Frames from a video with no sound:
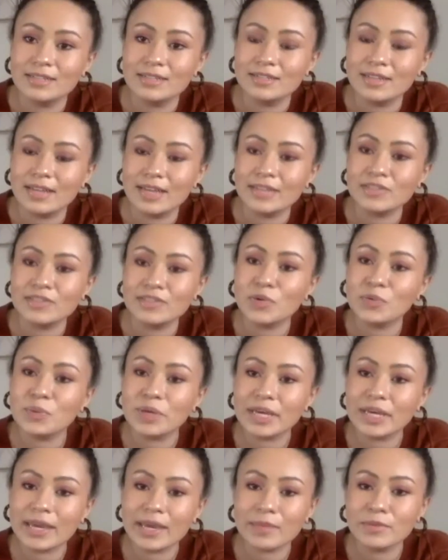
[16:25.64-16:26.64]
And so
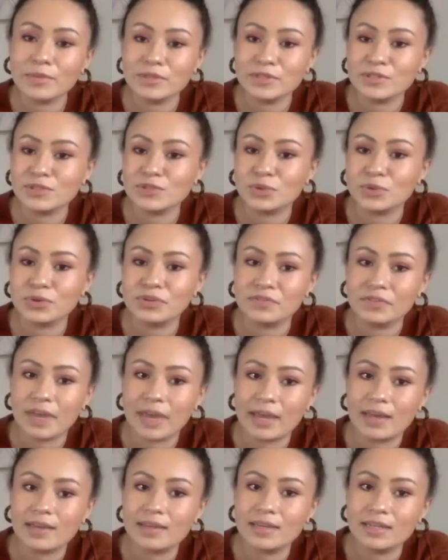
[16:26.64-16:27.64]
being able to sort of
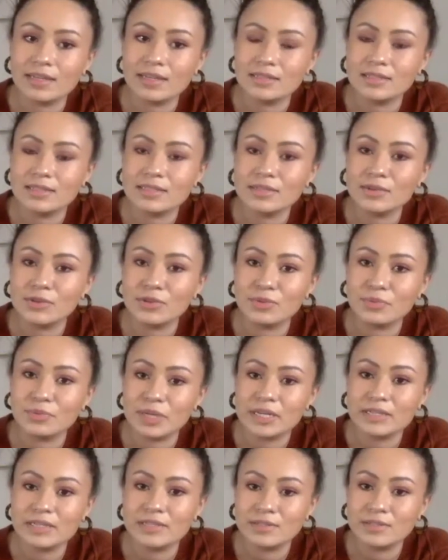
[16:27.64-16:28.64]
like instill the
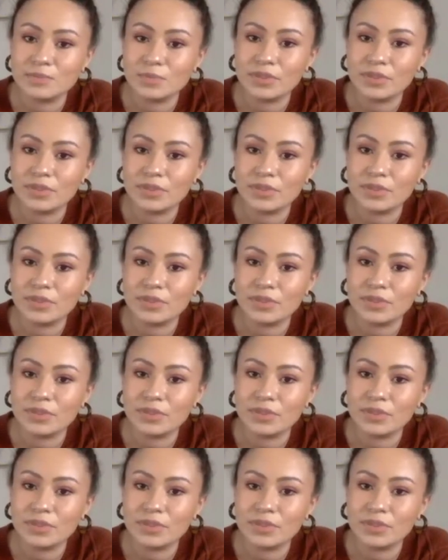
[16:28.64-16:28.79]
piece